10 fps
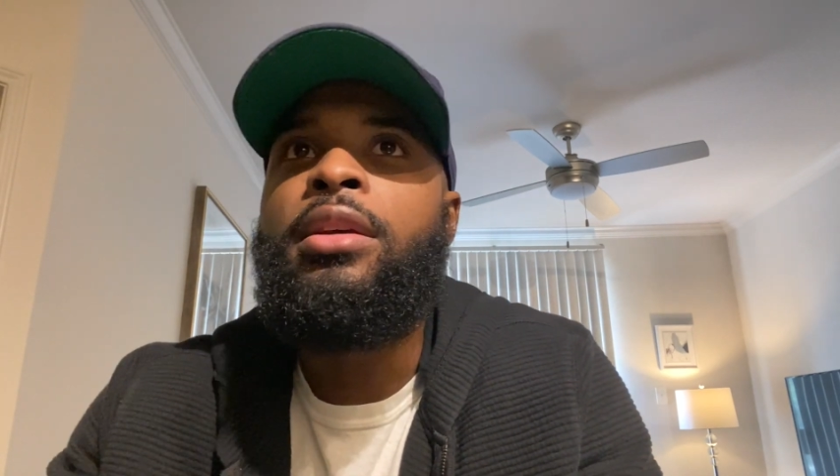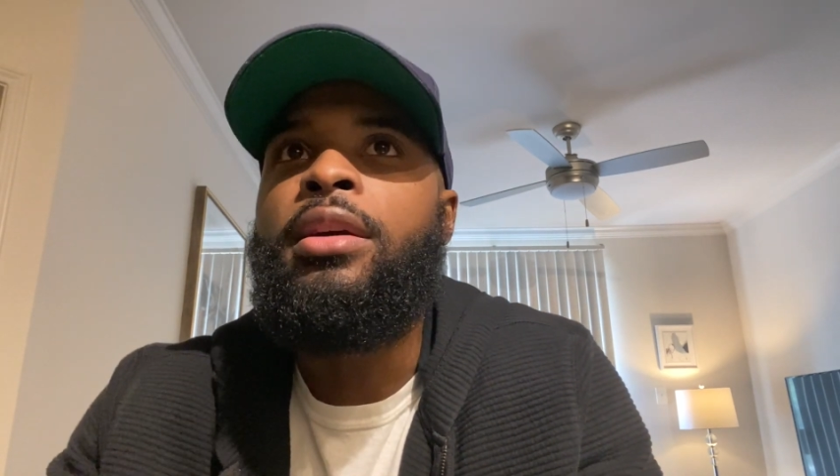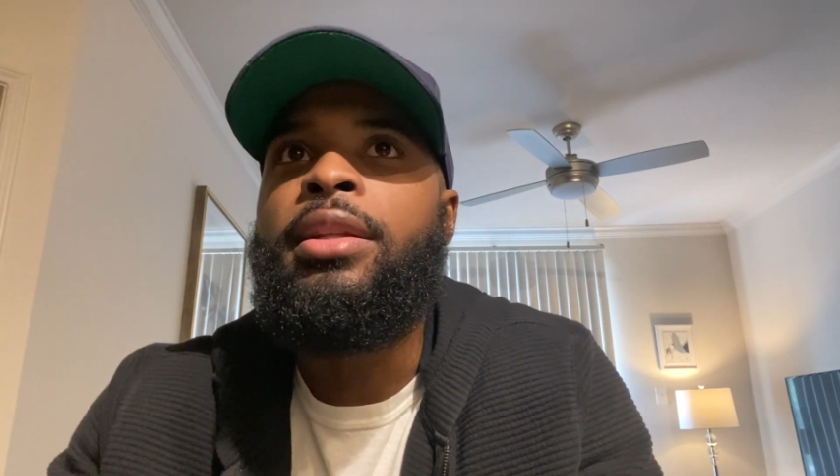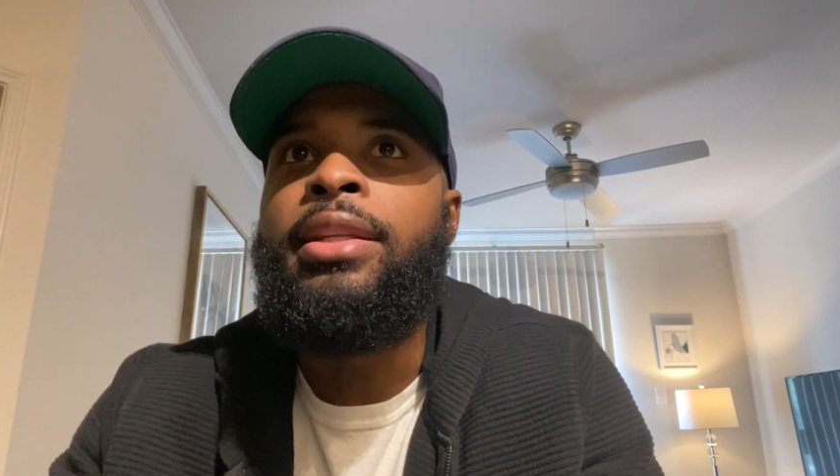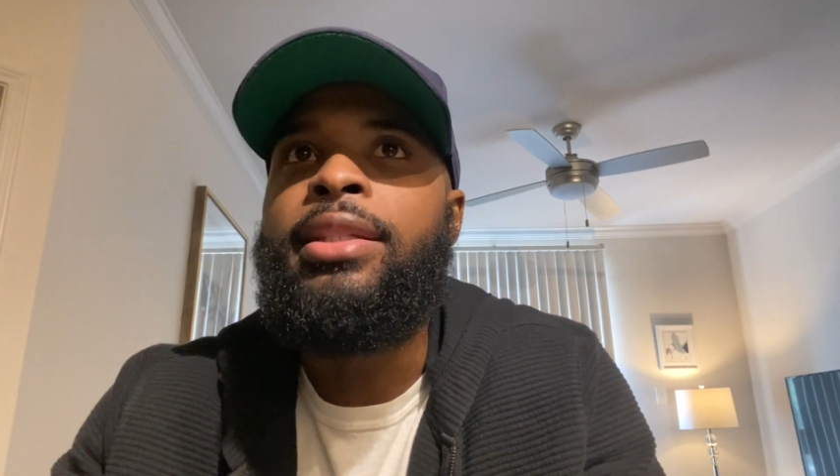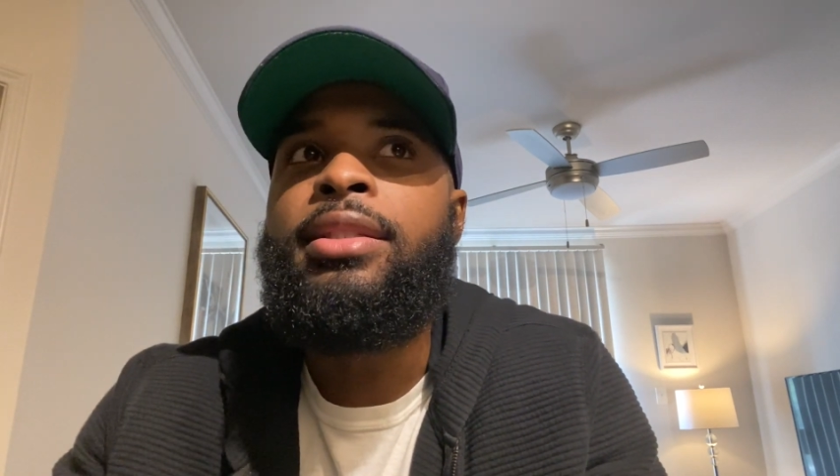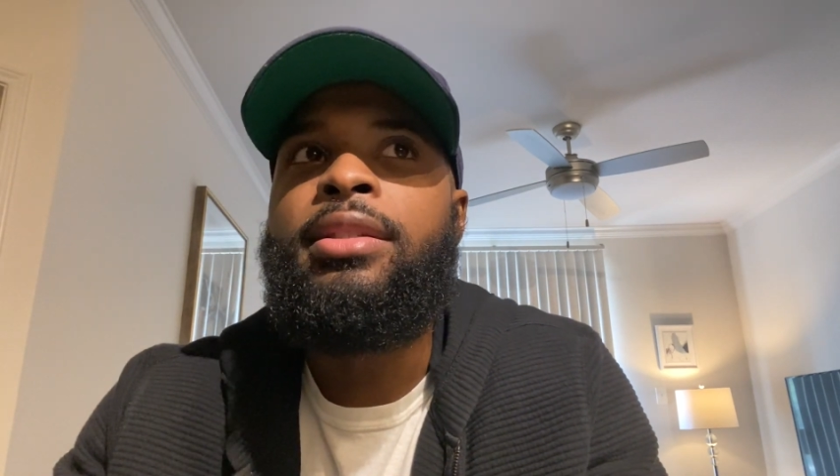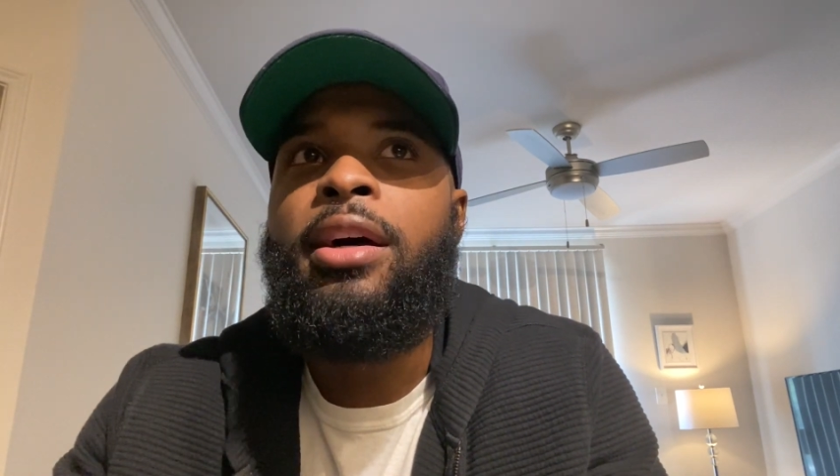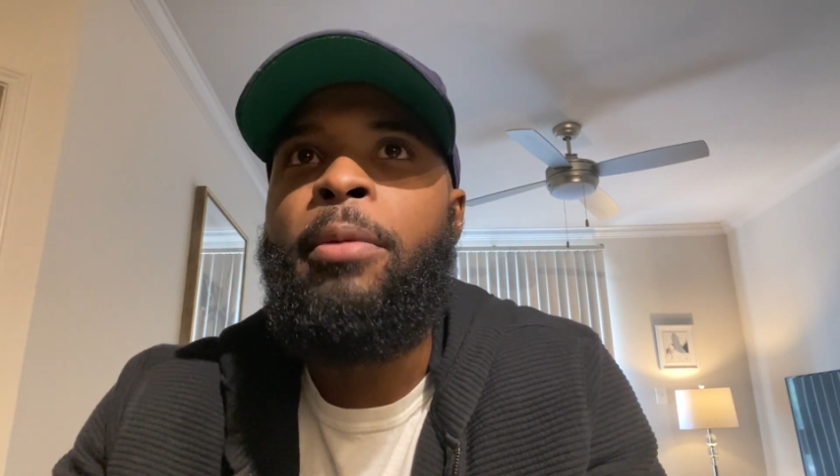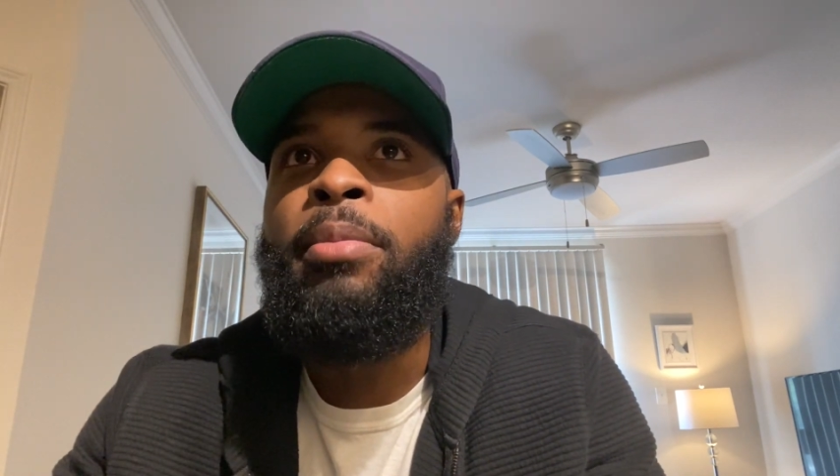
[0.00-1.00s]
This is
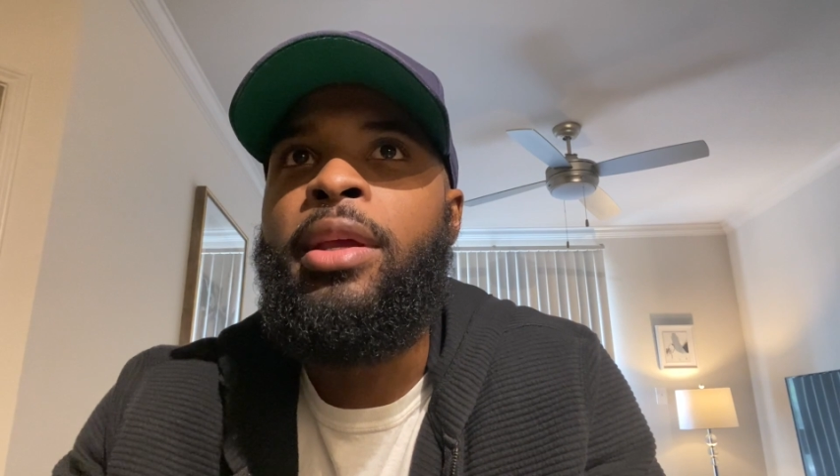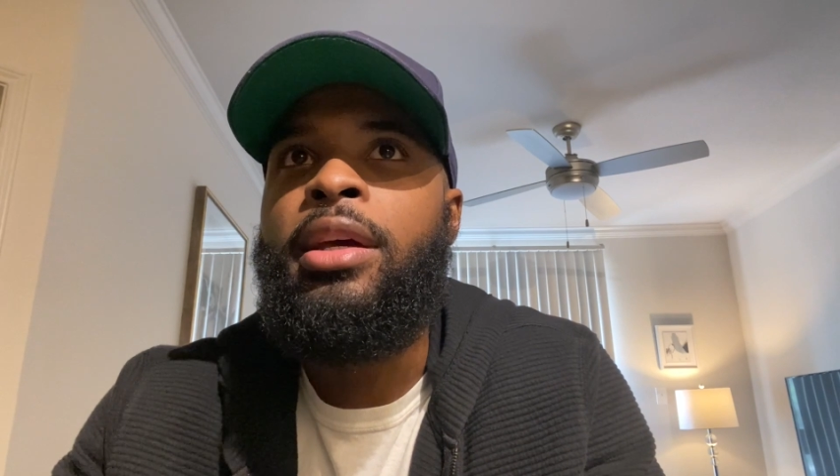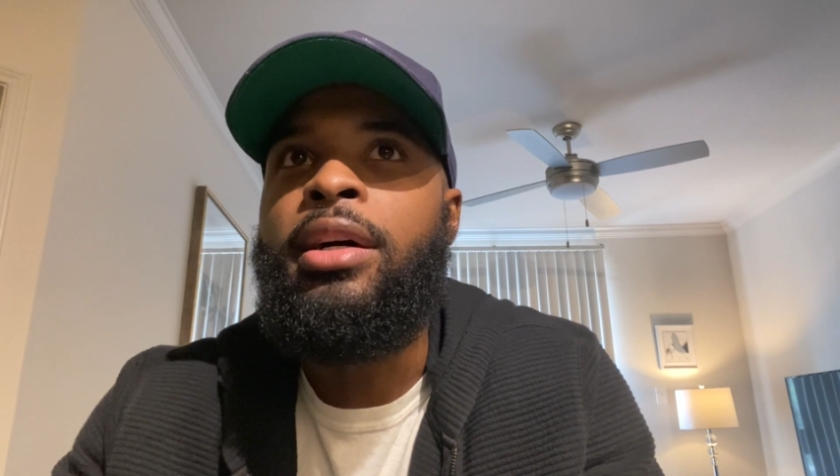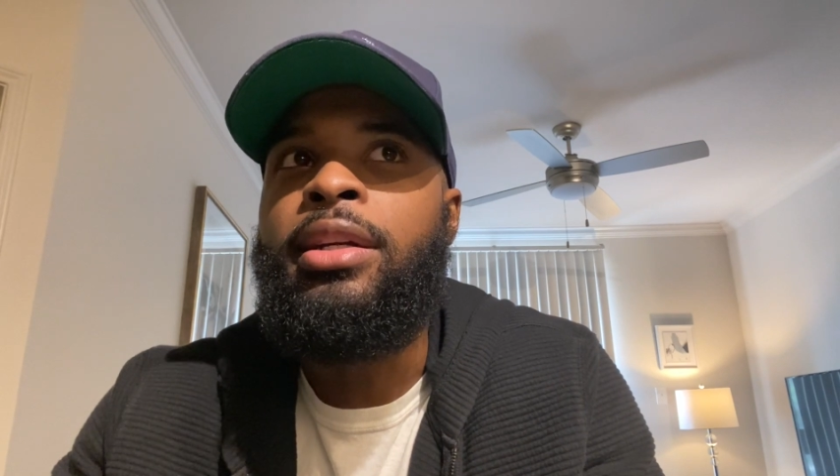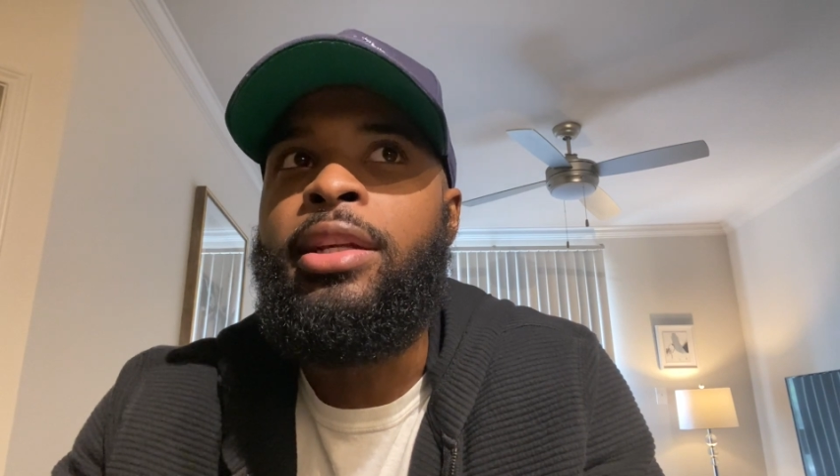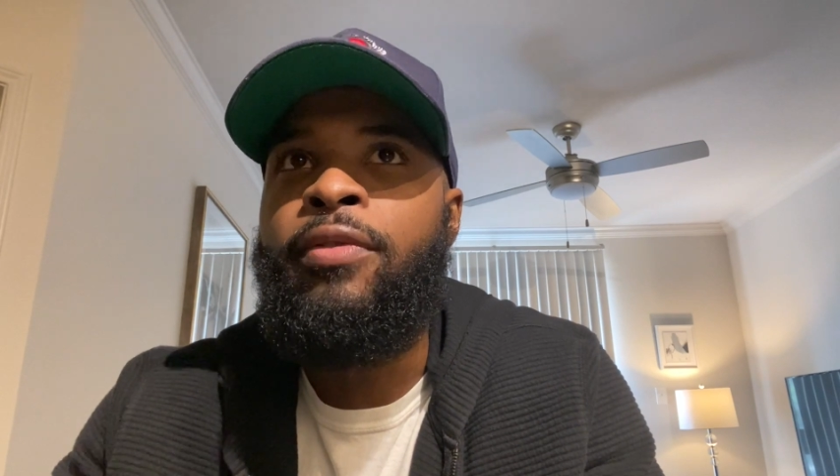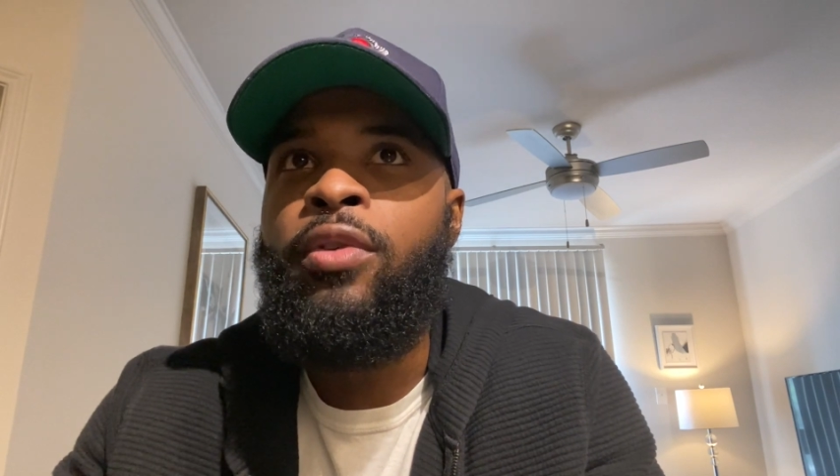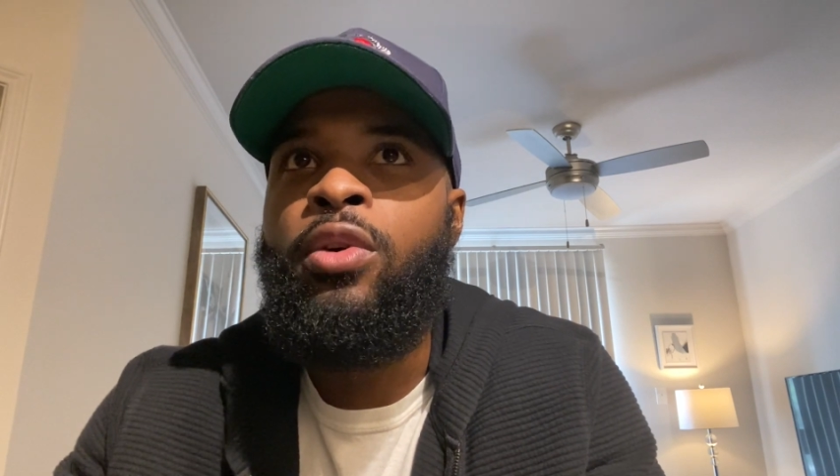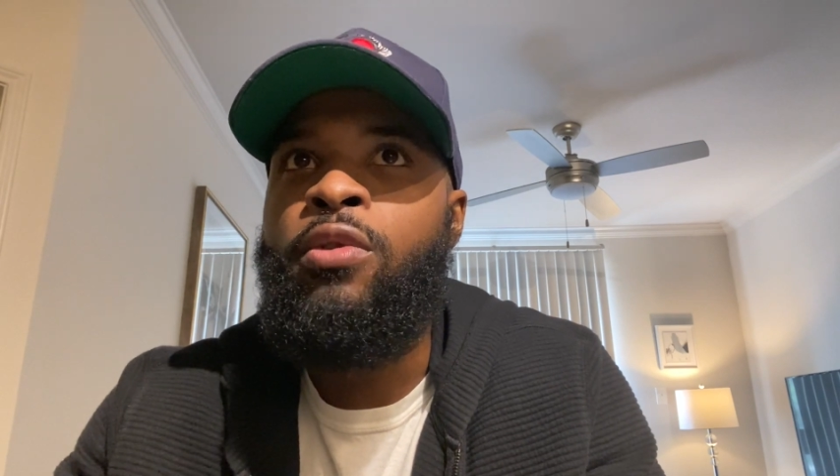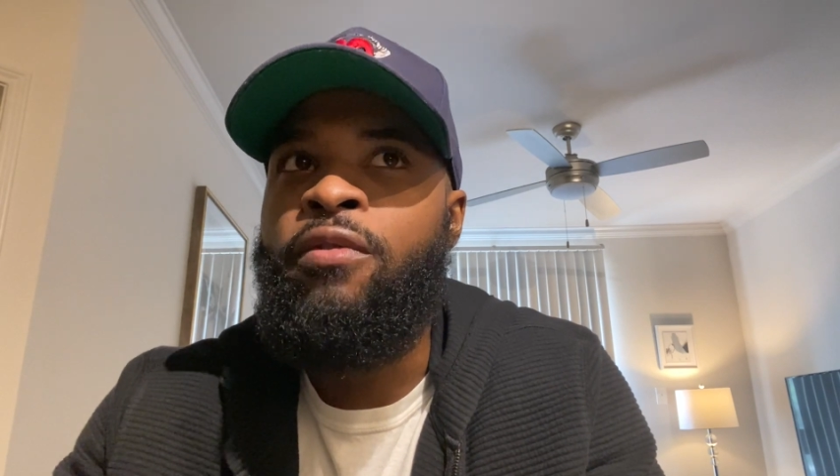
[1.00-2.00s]
going to be a difficult